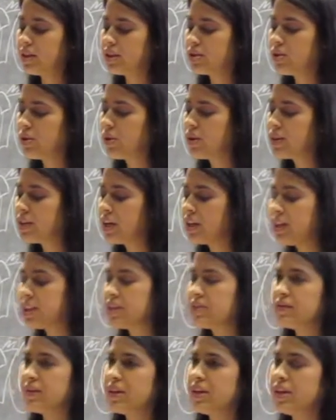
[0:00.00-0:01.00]
Sores on
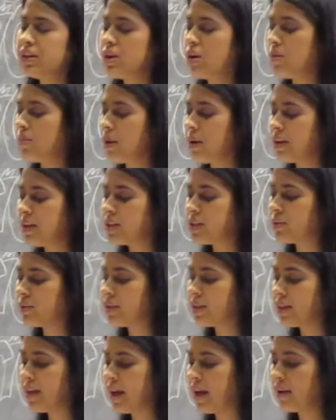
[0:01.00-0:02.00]
his feet, no money to
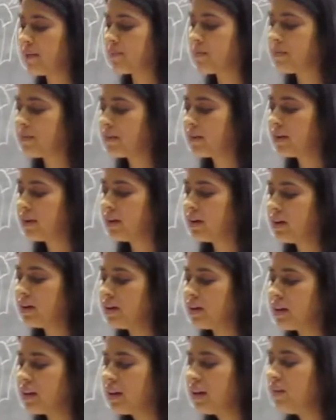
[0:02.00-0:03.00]
his name.
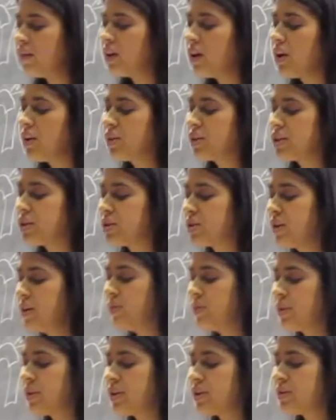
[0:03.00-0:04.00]
Living on the
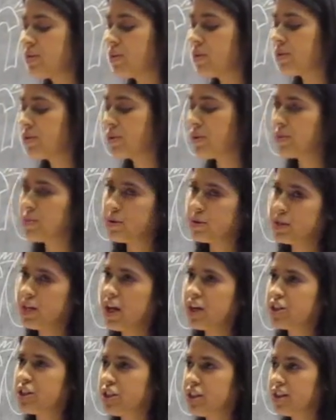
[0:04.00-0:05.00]
street with his rosary
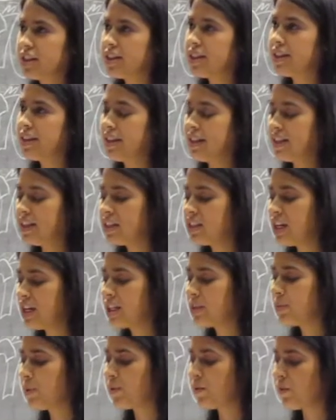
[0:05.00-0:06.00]
protection.
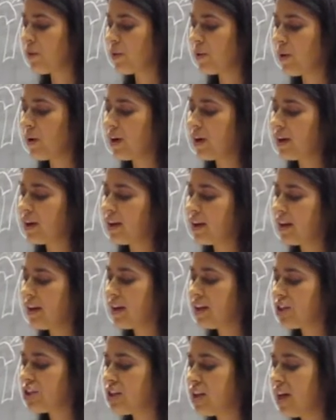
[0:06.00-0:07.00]
Desperate for work,
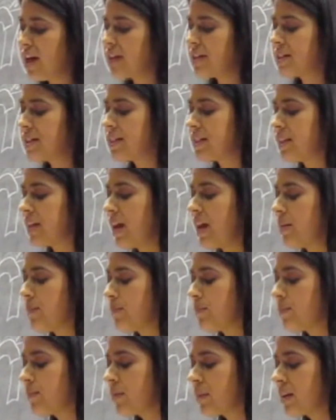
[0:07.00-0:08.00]
each day is the same.